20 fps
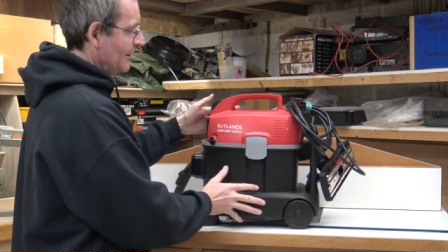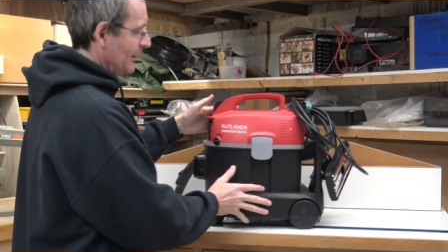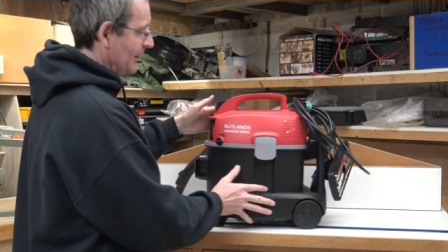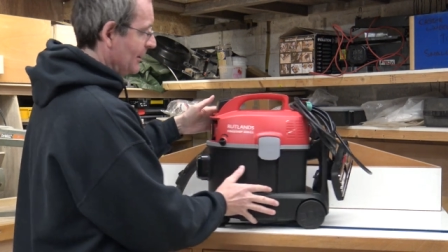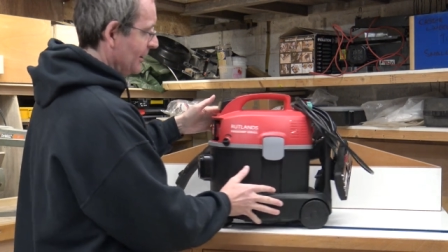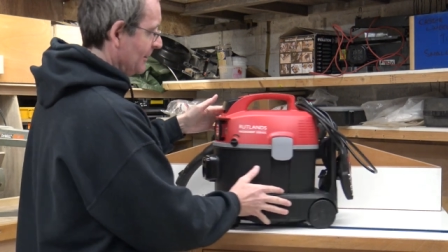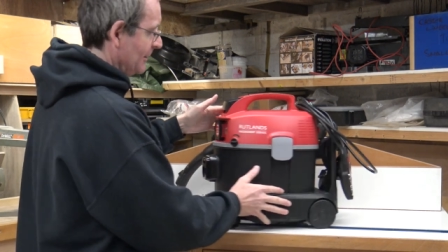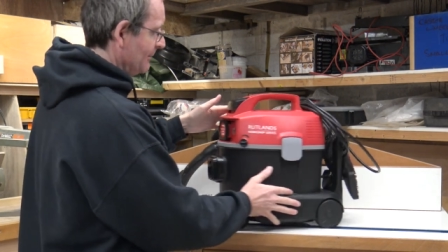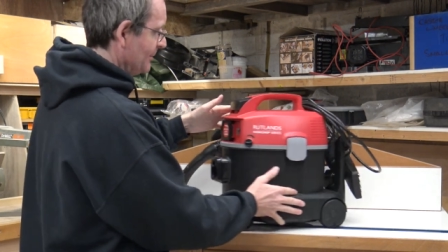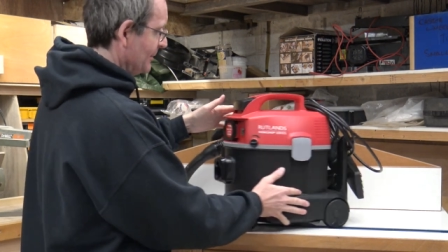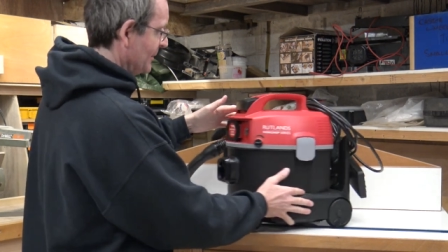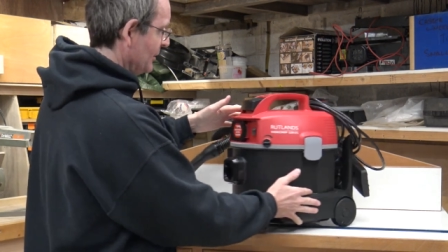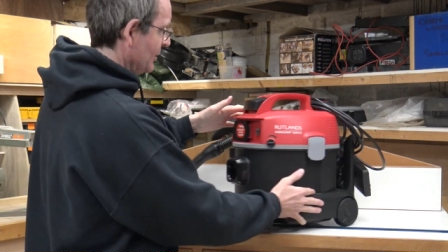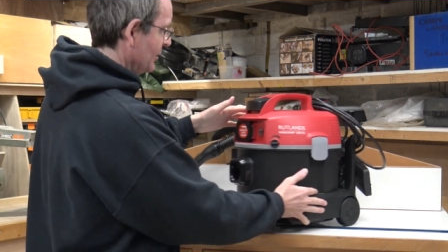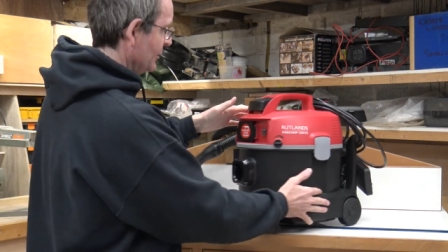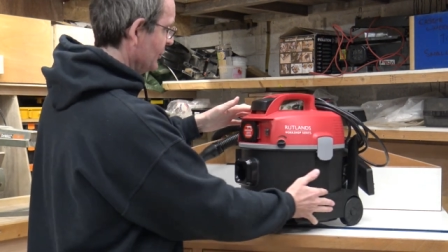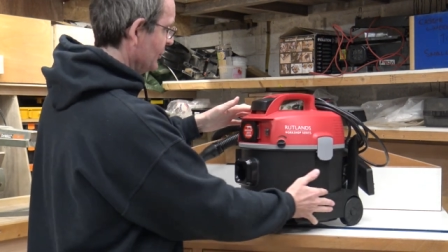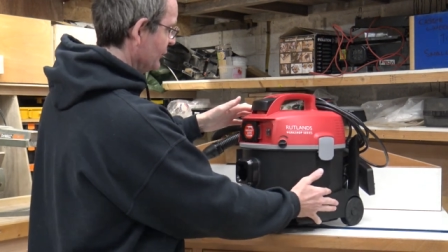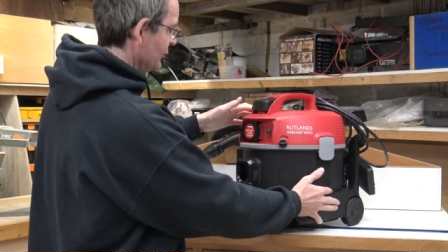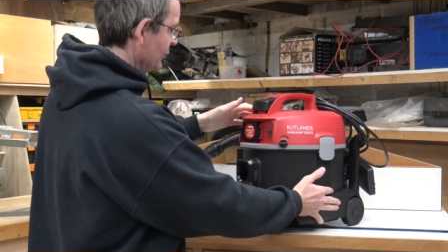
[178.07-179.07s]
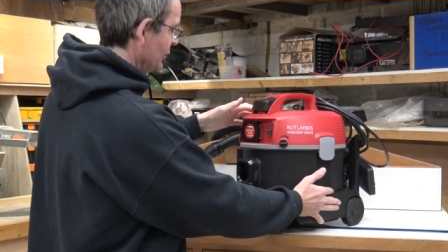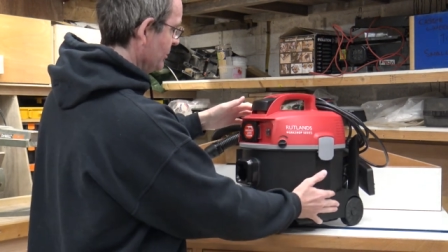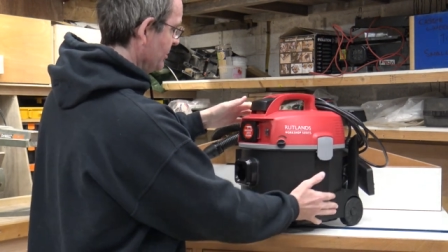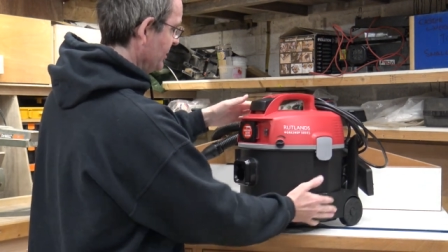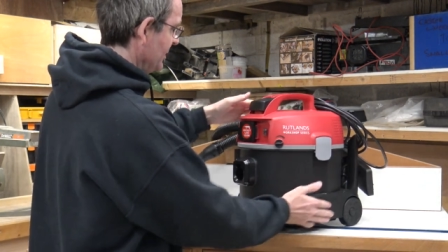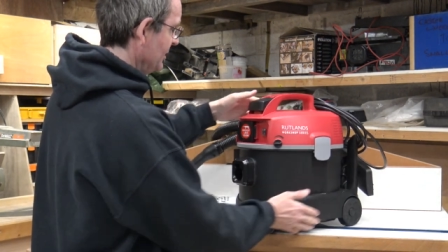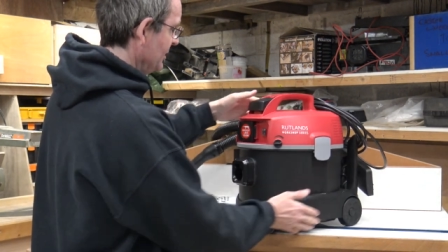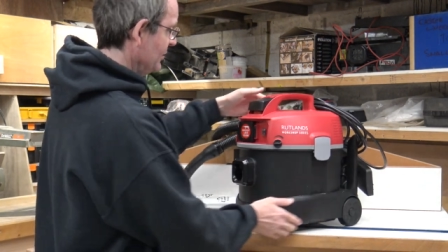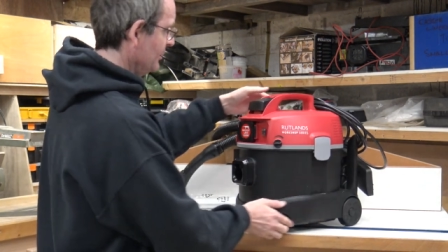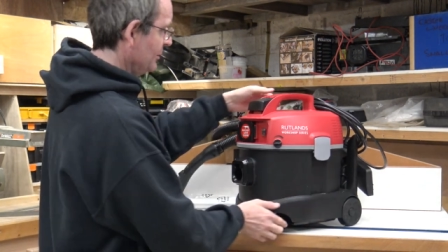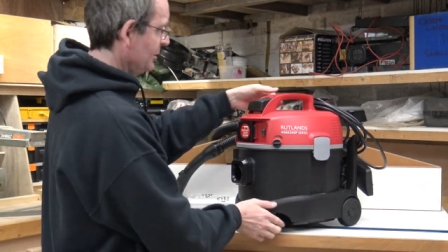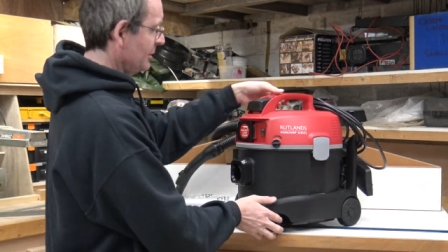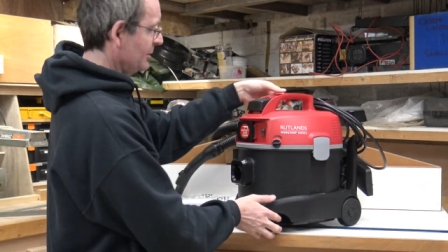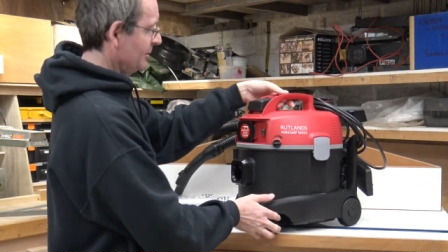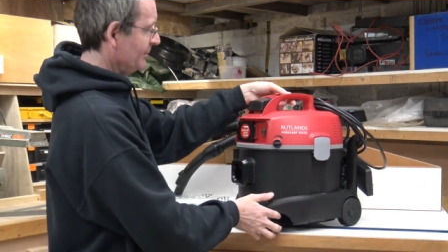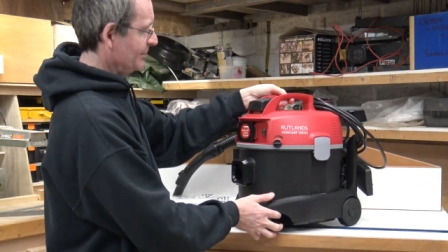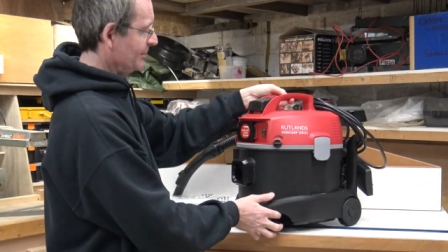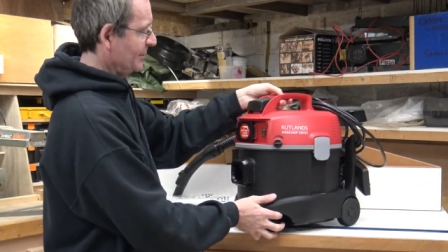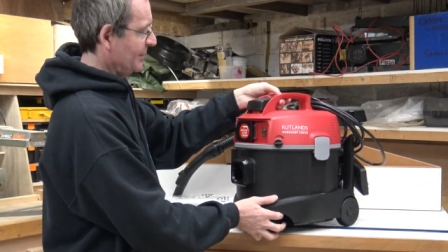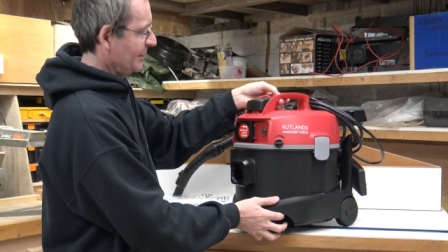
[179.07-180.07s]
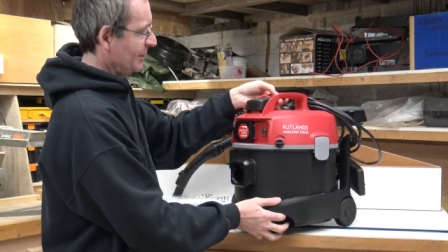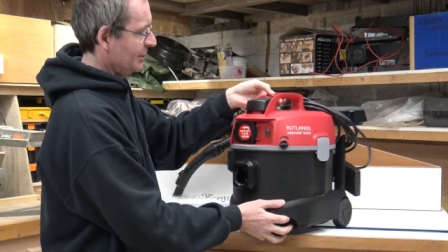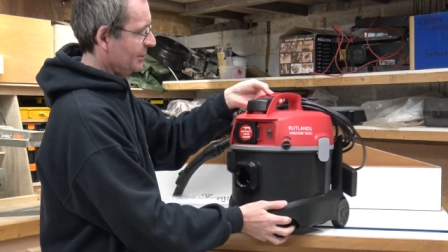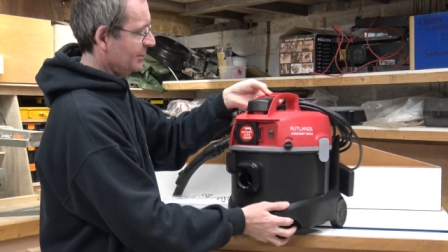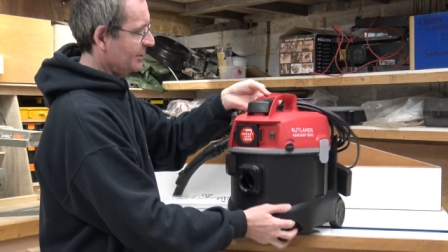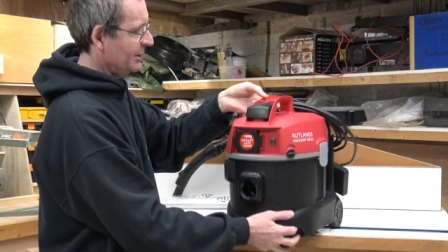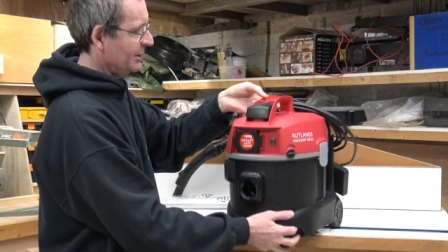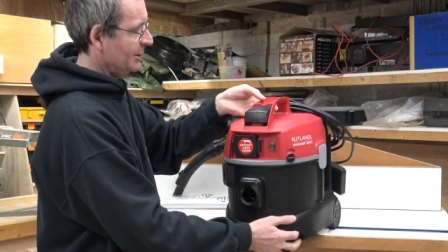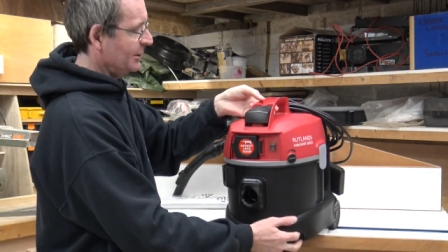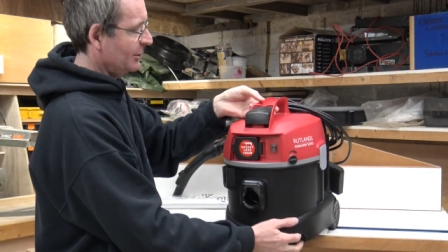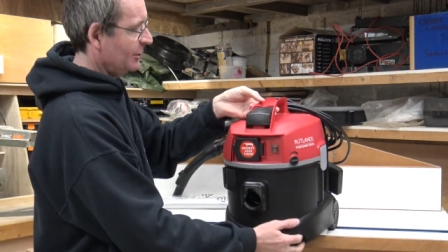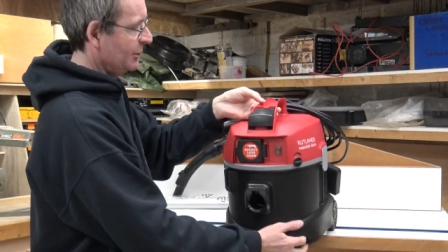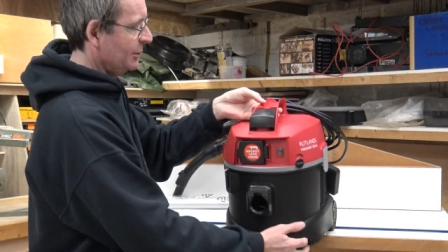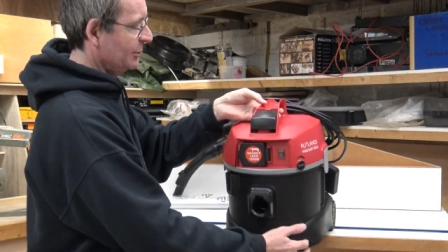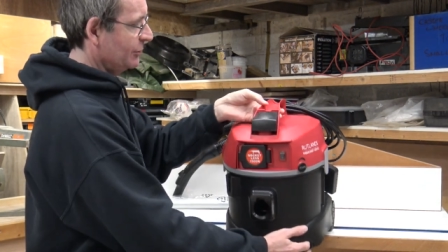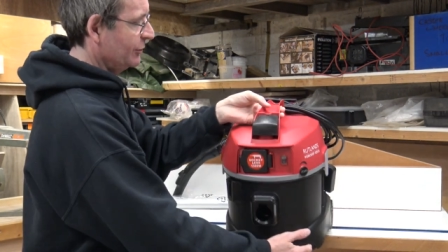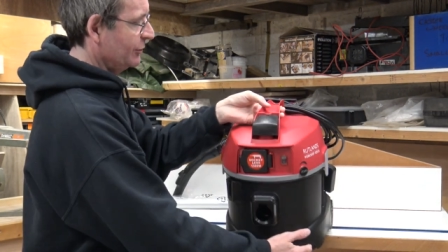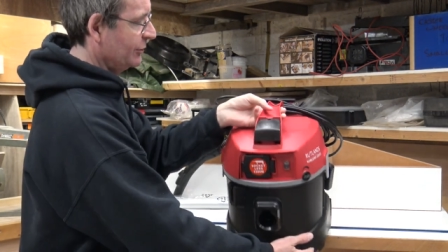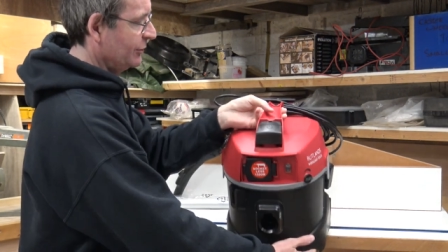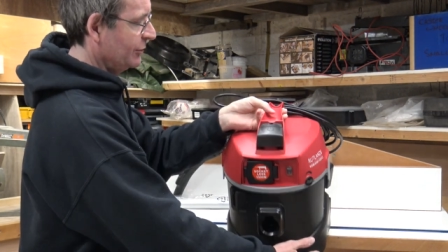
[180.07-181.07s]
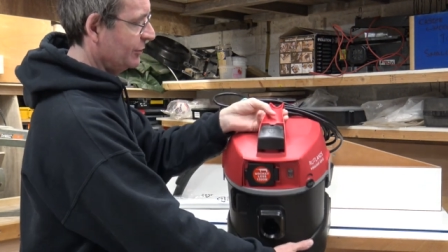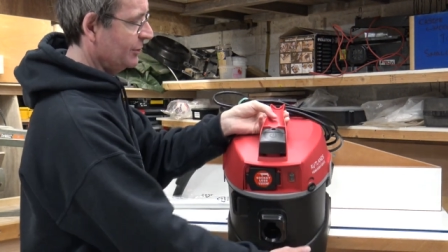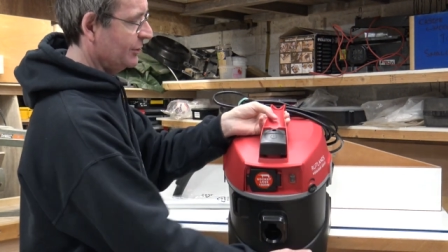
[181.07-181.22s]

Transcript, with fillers: Um, on the top here, I'll uh, get it closer to